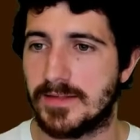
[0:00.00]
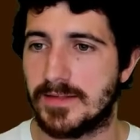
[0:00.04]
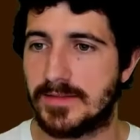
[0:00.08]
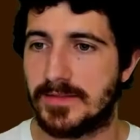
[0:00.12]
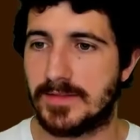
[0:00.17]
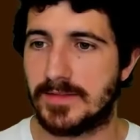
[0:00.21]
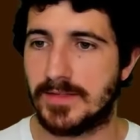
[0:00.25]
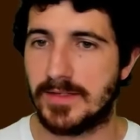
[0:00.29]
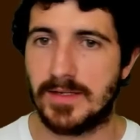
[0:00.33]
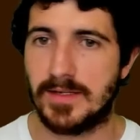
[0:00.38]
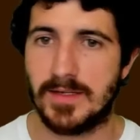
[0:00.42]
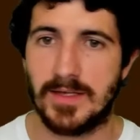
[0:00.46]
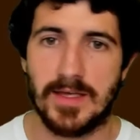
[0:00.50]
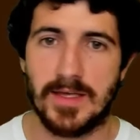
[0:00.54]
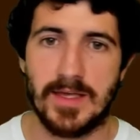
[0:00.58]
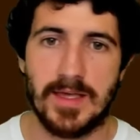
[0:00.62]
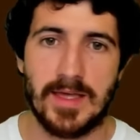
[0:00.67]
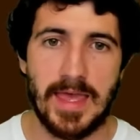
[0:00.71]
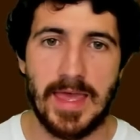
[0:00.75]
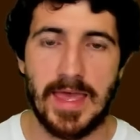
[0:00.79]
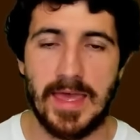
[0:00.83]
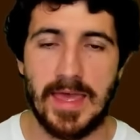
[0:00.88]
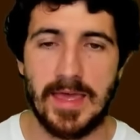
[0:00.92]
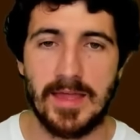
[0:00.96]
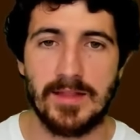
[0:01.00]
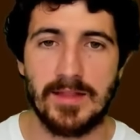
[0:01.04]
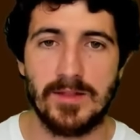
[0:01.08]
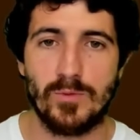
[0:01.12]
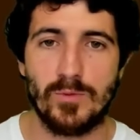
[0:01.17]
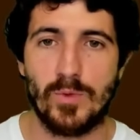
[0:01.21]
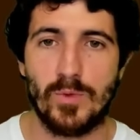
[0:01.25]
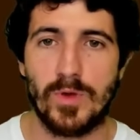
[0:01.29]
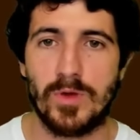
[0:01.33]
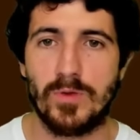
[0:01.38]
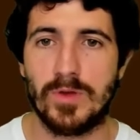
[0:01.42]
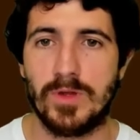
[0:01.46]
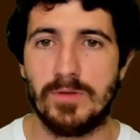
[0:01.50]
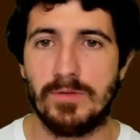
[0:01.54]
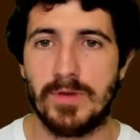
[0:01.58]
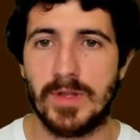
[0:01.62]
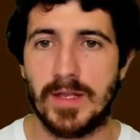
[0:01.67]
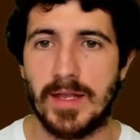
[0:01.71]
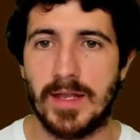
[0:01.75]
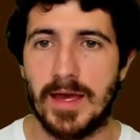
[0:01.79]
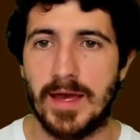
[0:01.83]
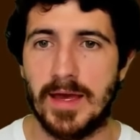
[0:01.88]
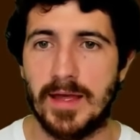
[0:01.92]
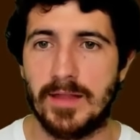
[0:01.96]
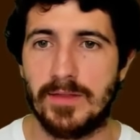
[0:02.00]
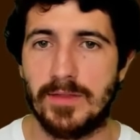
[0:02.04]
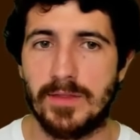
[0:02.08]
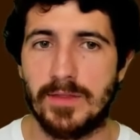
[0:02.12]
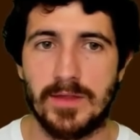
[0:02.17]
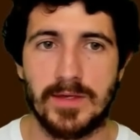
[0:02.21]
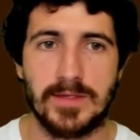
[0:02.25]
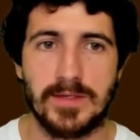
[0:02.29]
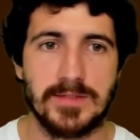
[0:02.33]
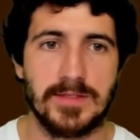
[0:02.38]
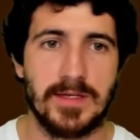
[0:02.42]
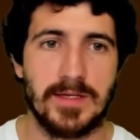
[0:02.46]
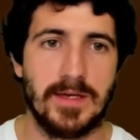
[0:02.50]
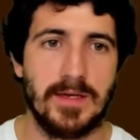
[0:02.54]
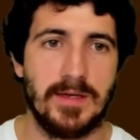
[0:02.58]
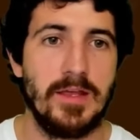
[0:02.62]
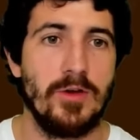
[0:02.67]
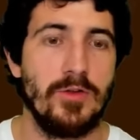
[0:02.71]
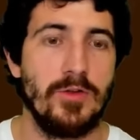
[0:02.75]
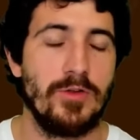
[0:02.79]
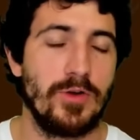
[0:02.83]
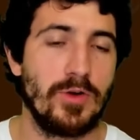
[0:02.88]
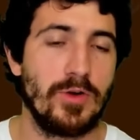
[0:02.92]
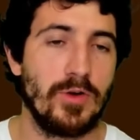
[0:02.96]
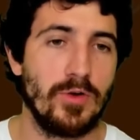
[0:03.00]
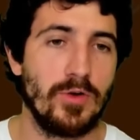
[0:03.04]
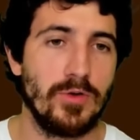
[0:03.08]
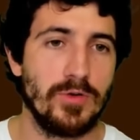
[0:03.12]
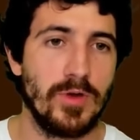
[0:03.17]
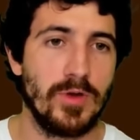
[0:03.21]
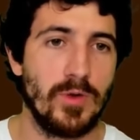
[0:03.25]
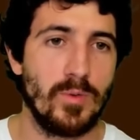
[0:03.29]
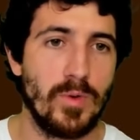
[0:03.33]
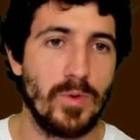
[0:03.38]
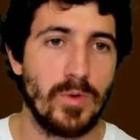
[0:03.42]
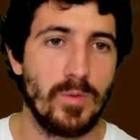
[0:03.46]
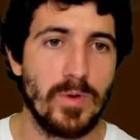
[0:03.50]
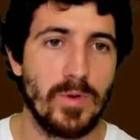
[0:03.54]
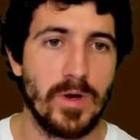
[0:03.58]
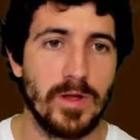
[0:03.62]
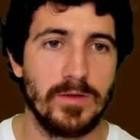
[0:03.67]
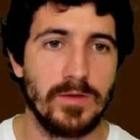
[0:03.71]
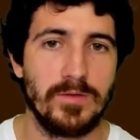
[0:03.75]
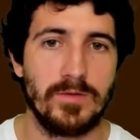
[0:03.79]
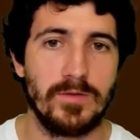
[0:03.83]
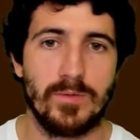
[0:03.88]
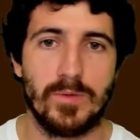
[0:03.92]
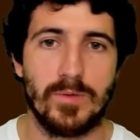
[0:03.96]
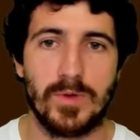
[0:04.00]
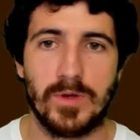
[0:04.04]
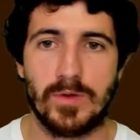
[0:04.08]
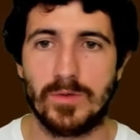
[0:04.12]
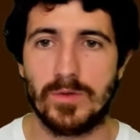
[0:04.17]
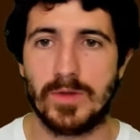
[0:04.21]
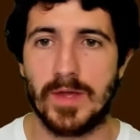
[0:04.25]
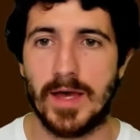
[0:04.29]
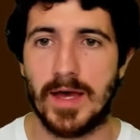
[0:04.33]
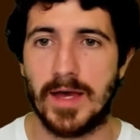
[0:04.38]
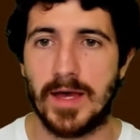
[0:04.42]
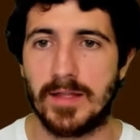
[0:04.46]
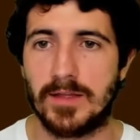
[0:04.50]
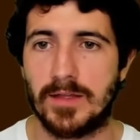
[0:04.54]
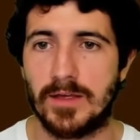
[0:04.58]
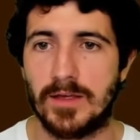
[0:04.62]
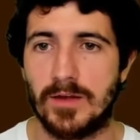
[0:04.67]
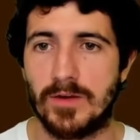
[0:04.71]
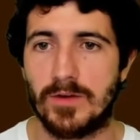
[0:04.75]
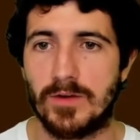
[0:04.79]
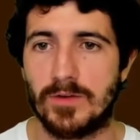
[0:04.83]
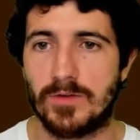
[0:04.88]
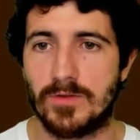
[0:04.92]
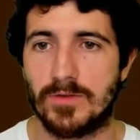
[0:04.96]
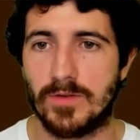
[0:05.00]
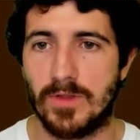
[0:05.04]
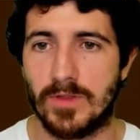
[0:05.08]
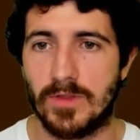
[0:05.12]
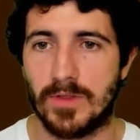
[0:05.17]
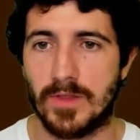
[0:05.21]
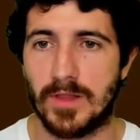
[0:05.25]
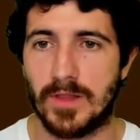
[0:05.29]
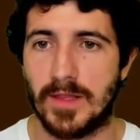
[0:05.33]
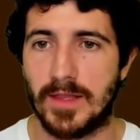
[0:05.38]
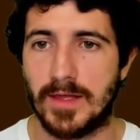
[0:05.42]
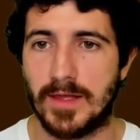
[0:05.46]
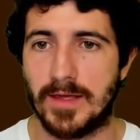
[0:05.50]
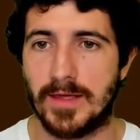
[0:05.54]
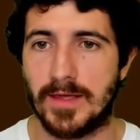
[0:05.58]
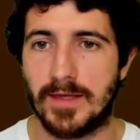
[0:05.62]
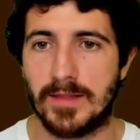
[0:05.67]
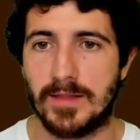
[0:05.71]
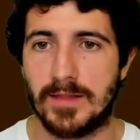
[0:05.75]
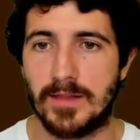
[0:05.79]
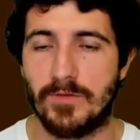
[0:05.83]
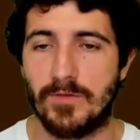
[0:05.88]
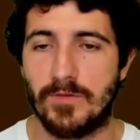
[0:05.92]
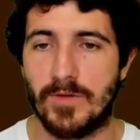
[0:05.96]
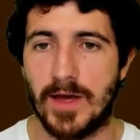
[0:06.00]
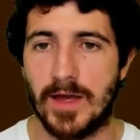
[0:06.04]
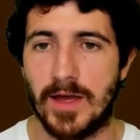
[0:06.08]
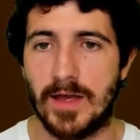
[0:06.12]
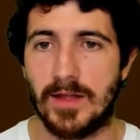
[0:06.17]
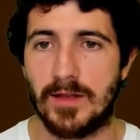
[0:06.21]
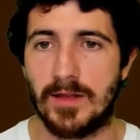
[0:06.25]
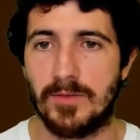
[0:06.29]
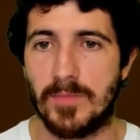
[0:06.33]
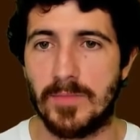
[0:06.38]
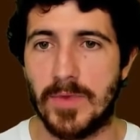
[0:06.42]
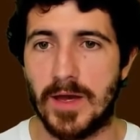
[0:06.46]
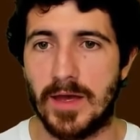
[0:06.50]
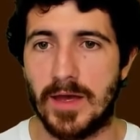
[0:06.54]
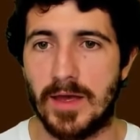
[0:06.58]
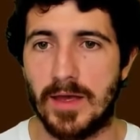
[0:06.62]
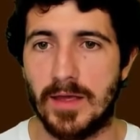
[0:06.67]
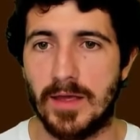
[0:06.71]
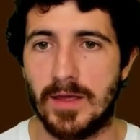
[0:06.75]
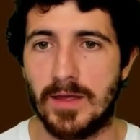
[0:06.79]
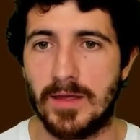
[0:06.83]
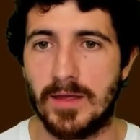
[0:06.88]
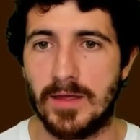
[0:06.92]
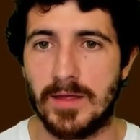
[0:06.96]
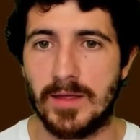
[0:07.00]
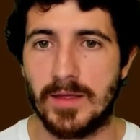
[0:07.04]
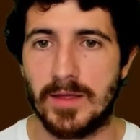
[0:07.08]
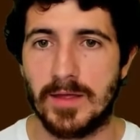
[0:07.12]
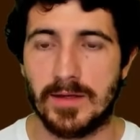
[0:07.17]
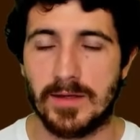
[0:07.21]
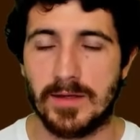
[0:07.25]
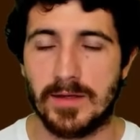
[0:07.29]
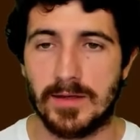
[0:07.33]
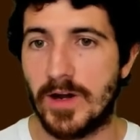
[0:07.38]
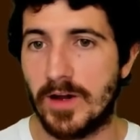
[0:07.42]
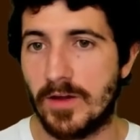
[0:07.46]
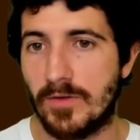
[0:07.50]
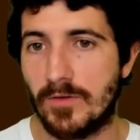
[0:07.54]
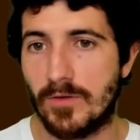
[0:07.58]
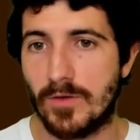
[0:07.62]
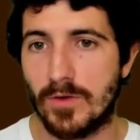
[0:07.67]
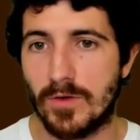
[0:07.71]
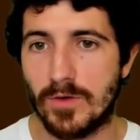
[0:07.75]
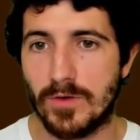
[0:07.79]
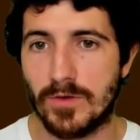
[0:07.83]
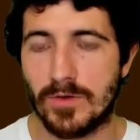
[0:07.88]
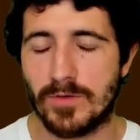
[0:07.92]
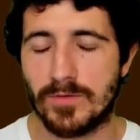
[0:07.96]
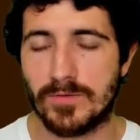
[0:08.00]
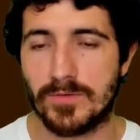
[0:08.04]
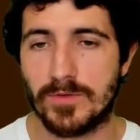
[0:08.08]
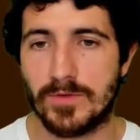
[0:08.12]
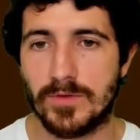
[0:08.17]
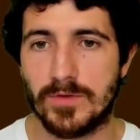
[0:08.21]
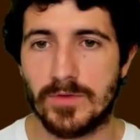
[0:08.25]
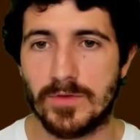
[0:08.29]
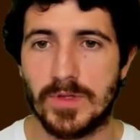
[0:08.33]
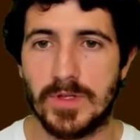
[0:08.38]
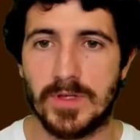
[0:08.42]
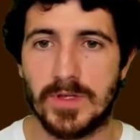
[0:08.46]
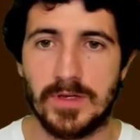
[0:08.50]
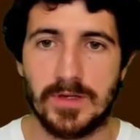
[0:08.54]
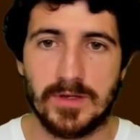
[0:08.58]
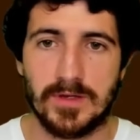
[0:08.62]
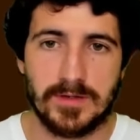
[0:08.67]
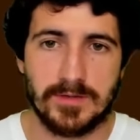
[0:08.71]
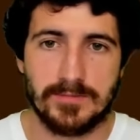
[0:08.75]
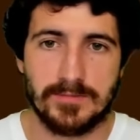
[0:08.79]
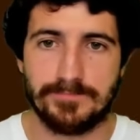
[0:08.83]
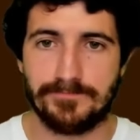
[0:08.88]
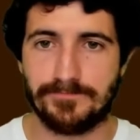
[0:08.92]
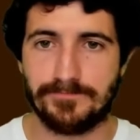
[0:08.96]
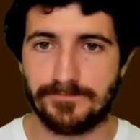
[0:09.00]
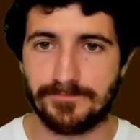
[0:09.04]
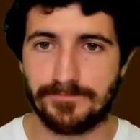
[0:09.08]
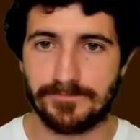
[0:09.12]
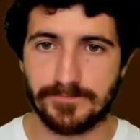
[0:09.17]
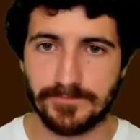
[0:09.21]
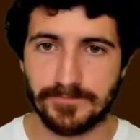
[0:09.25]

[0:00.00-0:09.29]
text and we could even add things, any other code that we want. So we could add here something like define my variable. So like a,